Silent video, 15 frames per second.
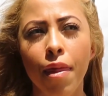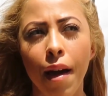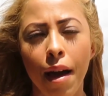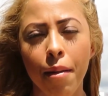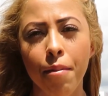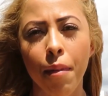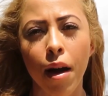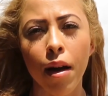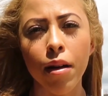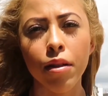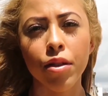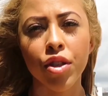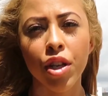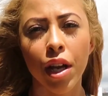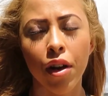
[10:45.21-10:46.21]
that
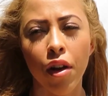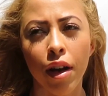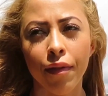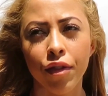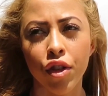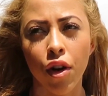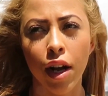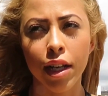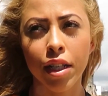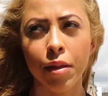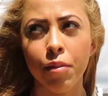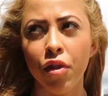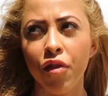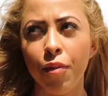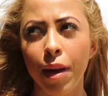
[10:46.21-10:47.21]
much, and I've tried
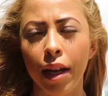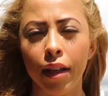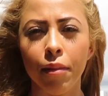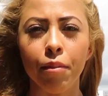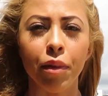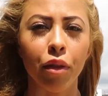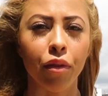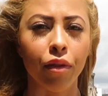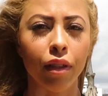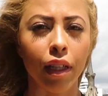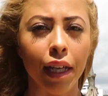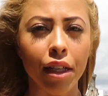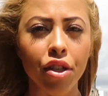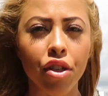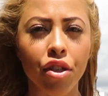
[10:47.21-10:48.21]
to move back and build a
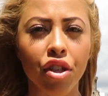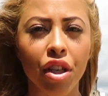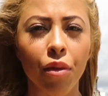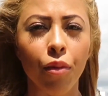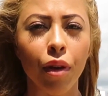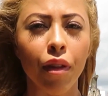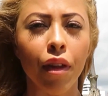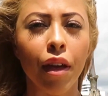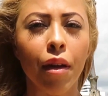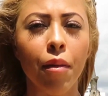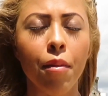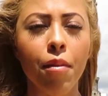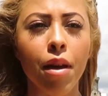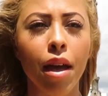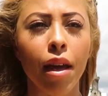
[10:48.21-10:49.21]
relationship with
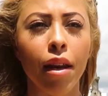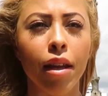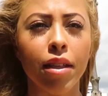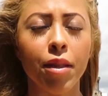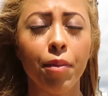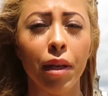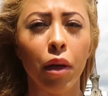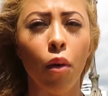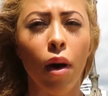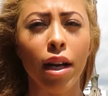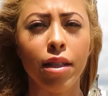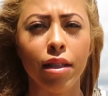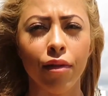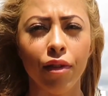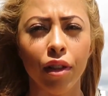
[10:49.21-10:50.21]
him, and it's been
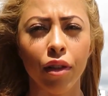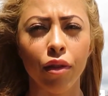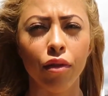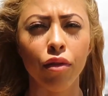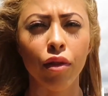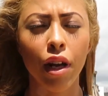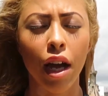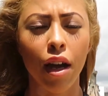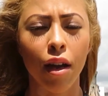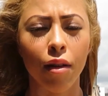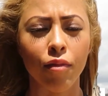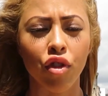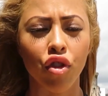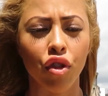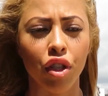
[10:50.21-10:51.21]
quite difficult
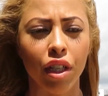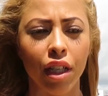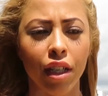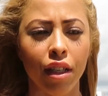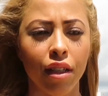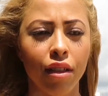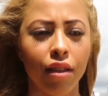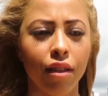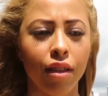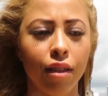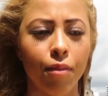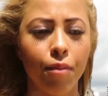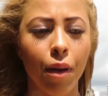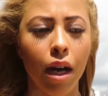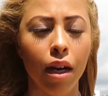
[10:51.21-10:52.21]
due to his
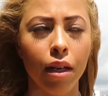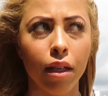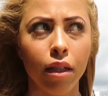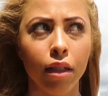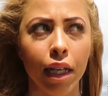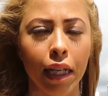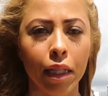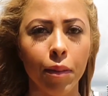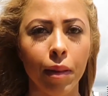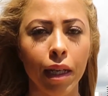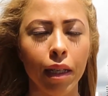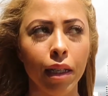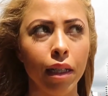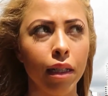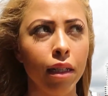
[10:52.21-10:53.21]

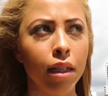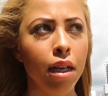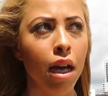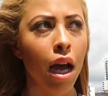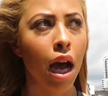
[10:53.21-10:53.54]
ex-partner,